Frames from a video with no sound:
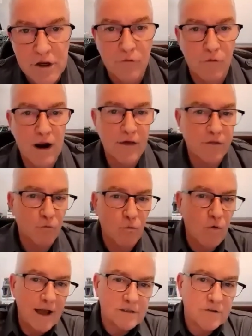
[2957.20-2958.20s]
So rather than
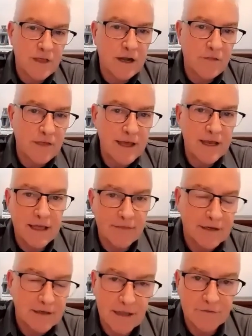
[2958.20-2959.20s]
wait to the end of the year to
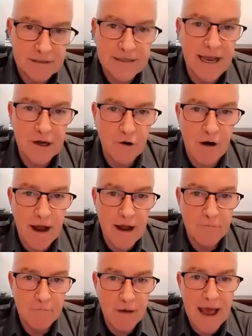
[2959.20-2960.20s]
get the 10
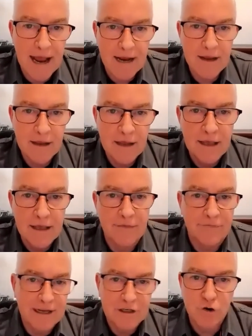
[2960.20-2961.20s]
grand back,
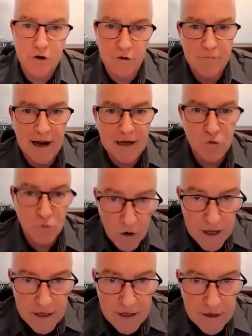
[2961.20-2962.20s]
get that $200 a
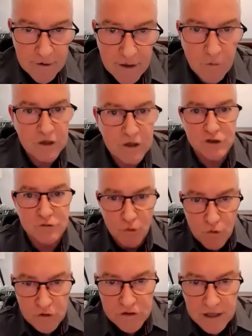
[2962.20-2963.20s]
week, which
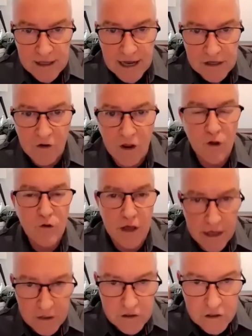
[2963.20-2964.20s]
smooths the cash flow,
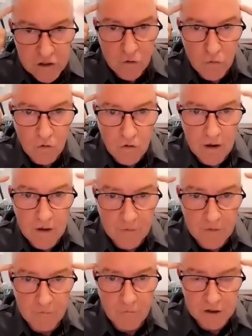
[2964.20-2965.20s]
eases your
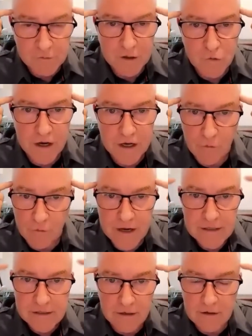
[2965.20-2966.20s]
what's between your
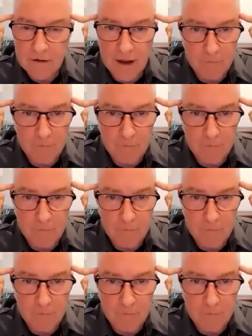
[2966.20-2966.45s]
ears, and